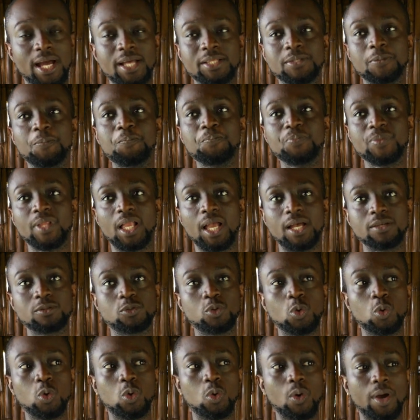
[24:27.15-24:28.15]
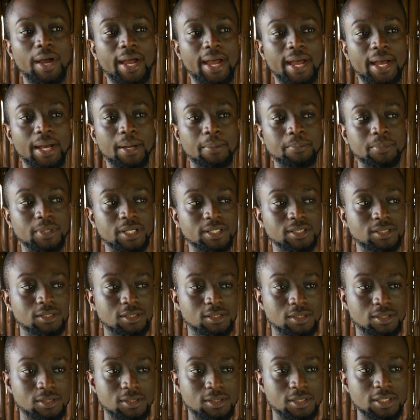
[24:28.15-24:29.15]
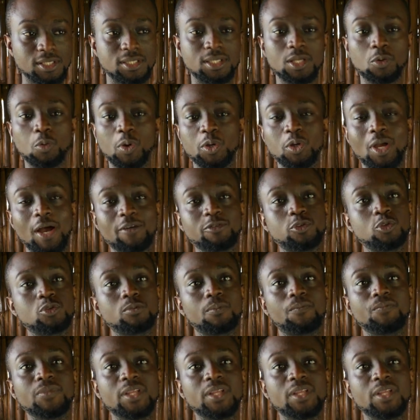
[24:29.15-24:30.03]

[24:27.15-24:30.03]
And so there's this thing where you have to